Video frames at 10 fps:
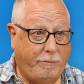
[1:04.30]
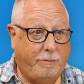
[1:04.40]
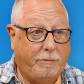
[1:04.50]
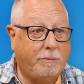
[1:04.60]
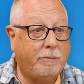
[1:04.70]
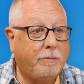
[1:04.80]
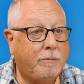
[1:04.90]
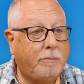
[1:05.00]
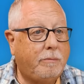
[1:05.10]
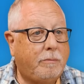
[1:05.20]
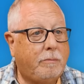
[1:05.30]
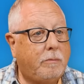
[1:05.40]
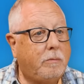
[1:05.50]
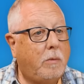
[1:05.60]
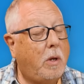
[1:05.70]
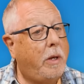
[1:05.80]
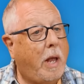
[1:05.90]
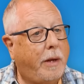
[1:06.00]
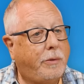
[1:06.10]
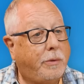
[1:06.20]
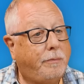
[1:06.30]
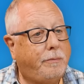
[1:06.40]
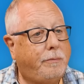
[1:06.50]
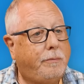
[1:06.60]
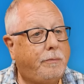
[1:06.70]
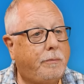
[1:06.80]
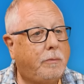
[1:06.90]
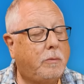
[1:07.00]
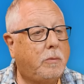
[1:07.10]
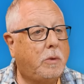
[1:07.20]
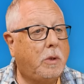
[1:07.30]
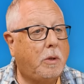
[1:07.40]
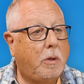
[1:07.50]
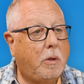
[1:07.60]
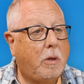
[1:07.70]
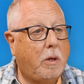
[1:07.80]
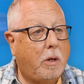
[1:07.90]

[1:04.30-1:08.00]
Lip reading: This person isn't speaking.